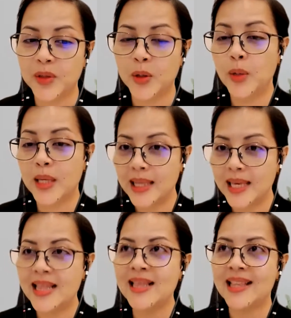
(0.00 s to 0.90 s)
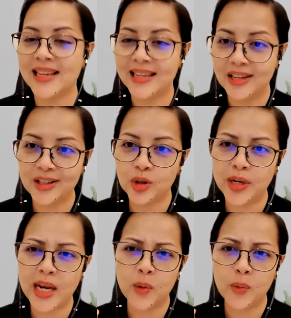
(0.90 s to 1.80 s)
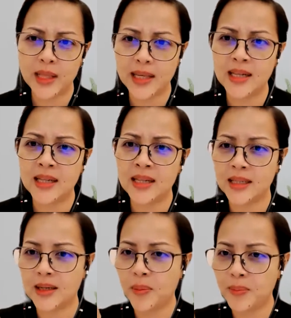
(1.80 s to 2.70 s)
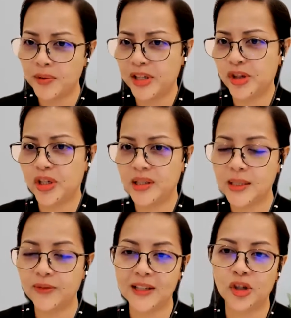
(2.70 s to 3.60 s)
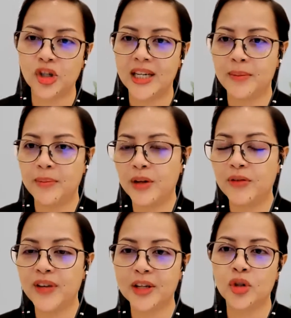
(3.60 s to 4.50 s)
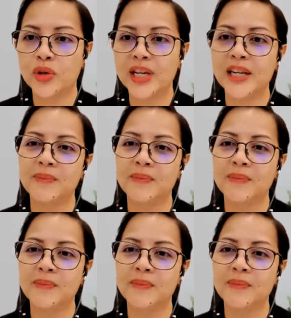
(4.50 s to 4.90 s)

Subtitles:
within the industry and within the operations function and manufacturing?